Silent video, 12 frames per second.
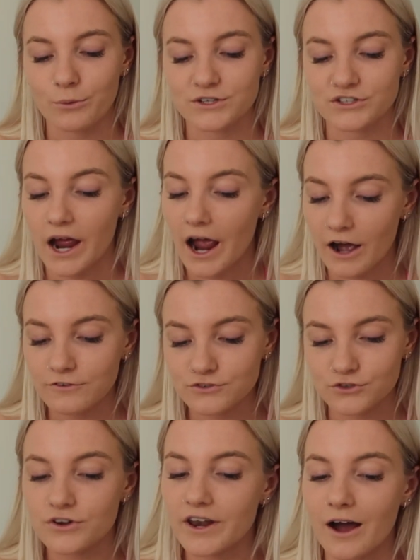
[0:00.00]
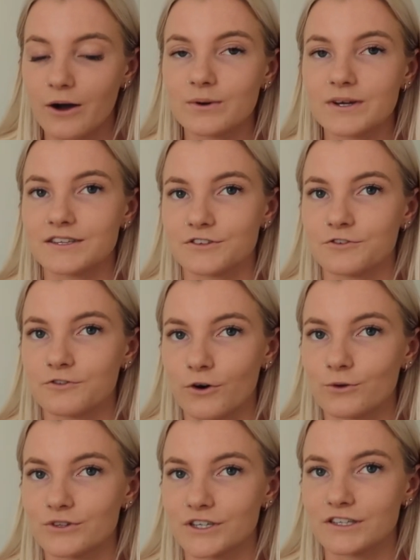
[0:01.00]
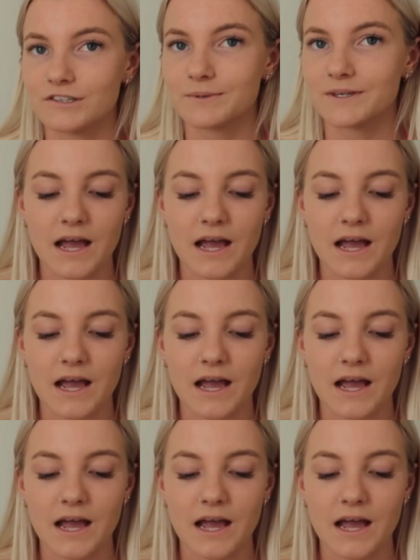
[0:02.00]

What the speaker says: which I have sorted out into folders.